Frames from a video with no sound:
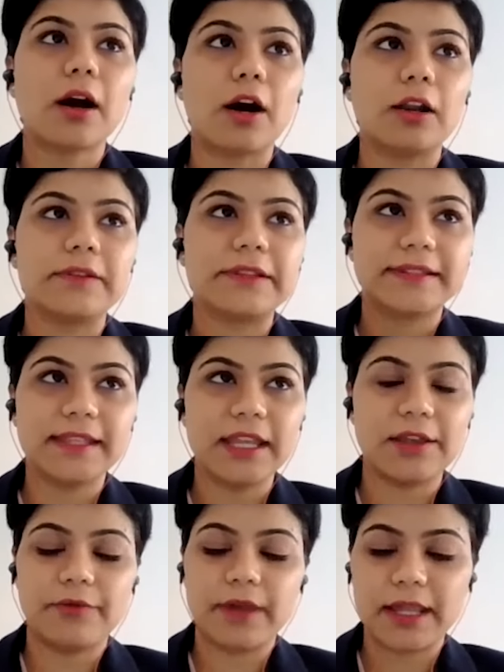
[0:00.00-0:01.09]
always see
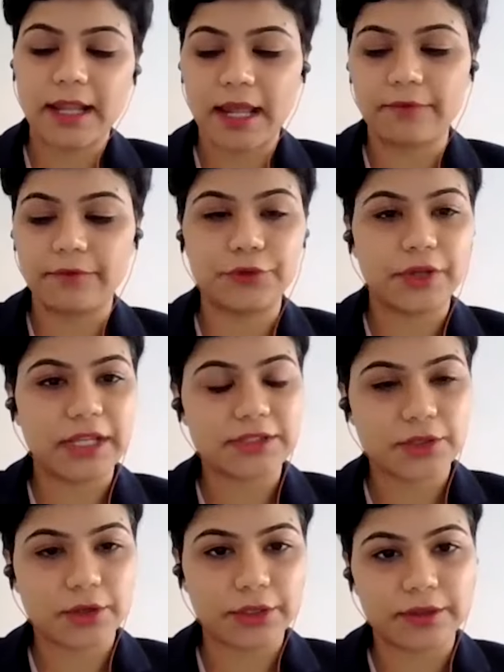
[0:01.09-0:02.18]
where have you
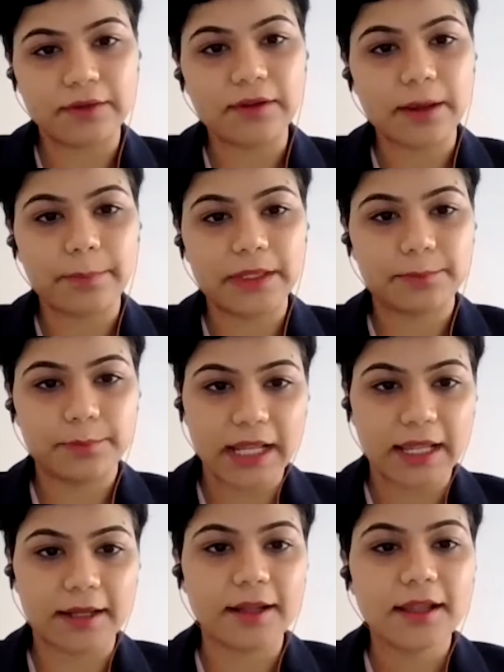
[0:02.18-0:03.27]
reached on your development
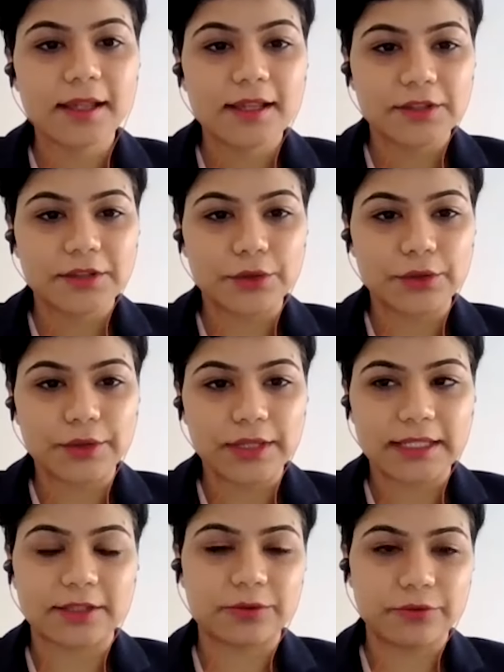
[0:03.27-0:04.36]
plan so
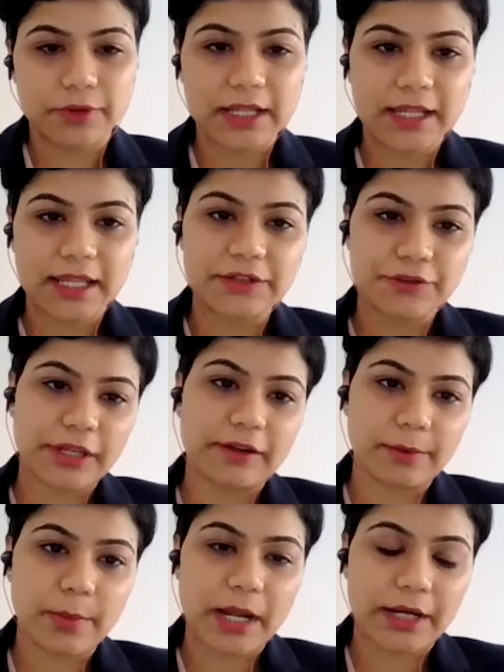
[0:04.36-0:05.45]
it's very
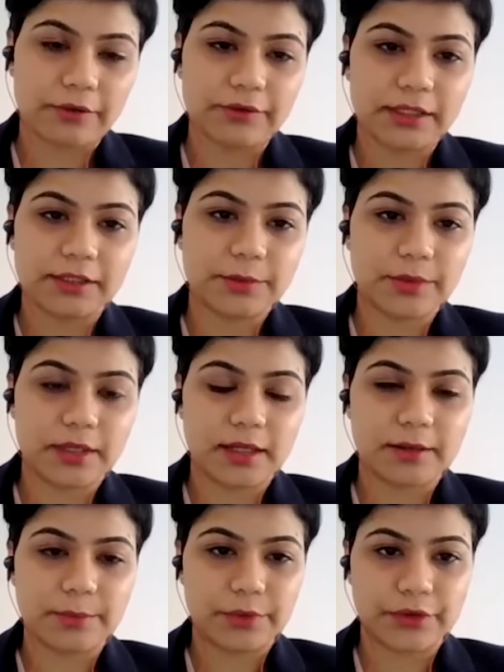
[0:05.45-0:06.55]
integral part of this
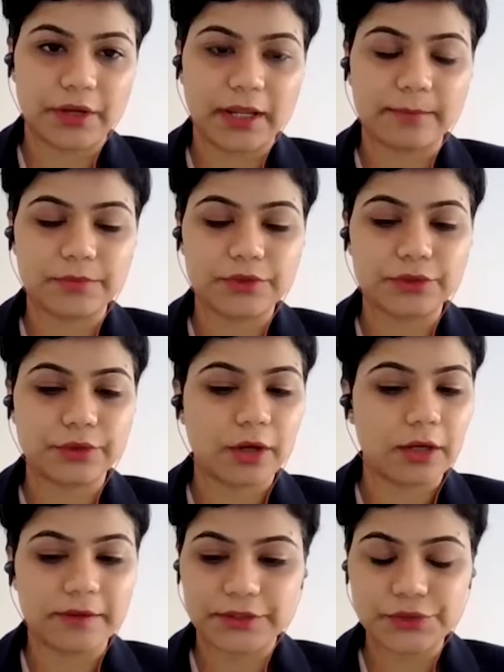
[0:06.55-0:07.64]
uh, program to
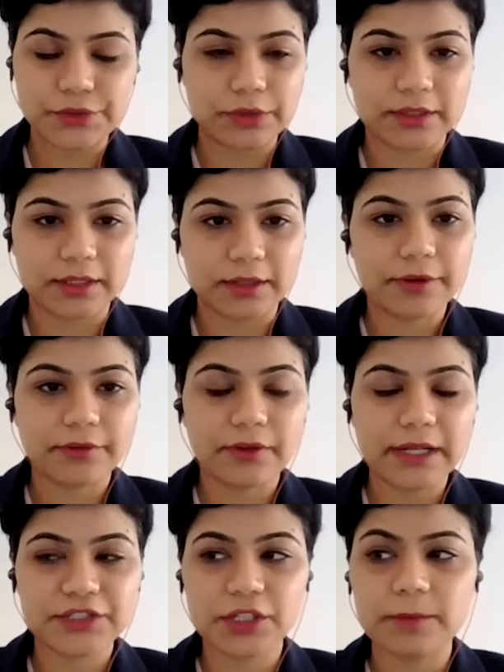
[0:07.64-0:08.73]
always do the self
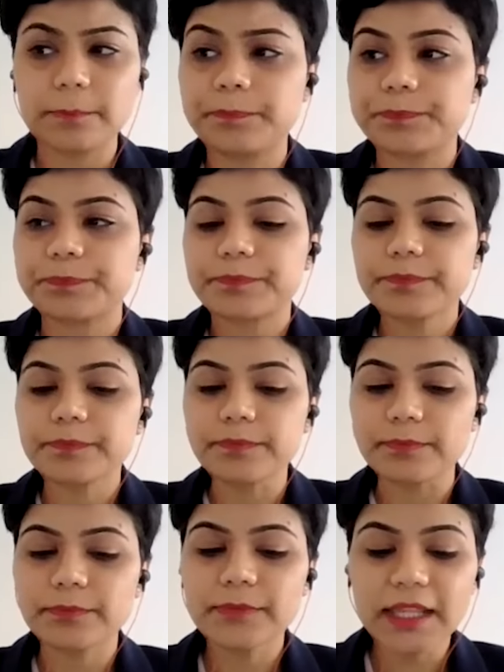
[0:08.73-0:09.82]
reflection
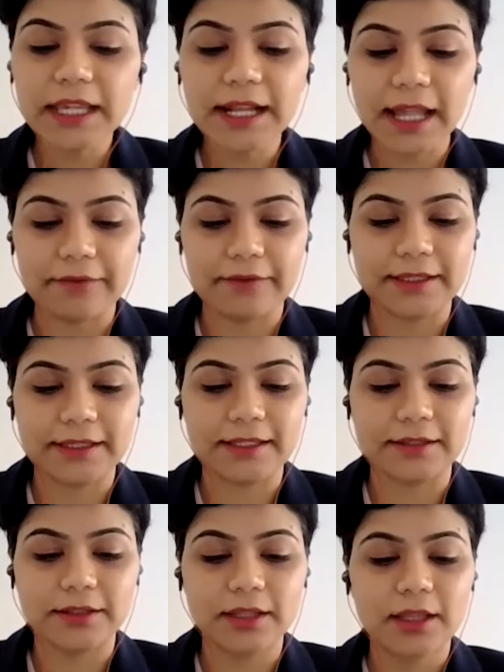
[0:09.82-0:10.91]
then having
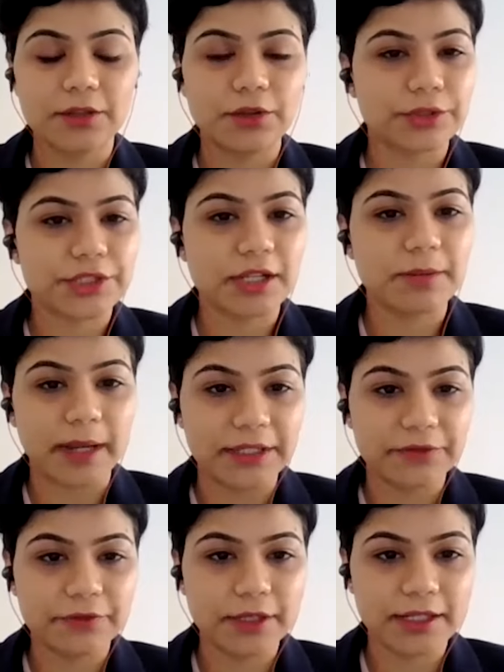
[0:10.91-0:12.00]
this social
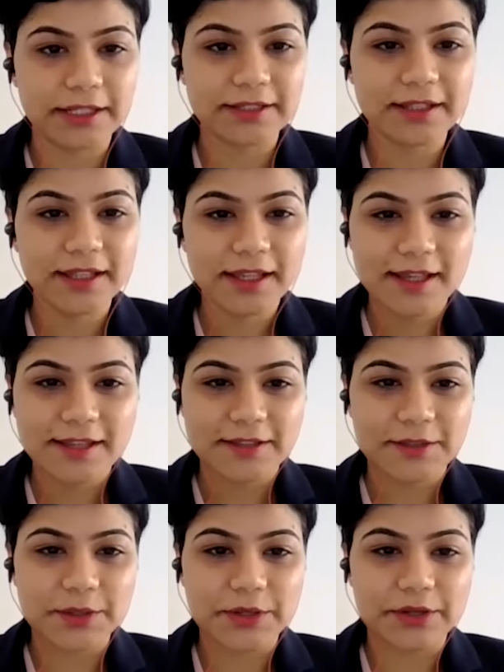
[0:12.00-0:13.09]
mindfulness
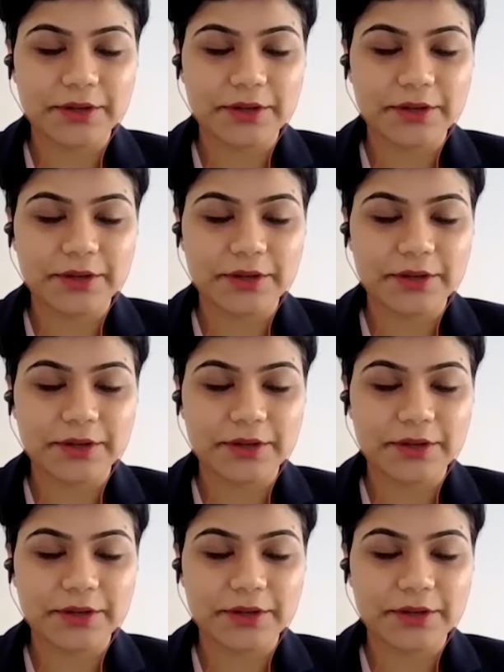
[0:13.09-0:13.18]
so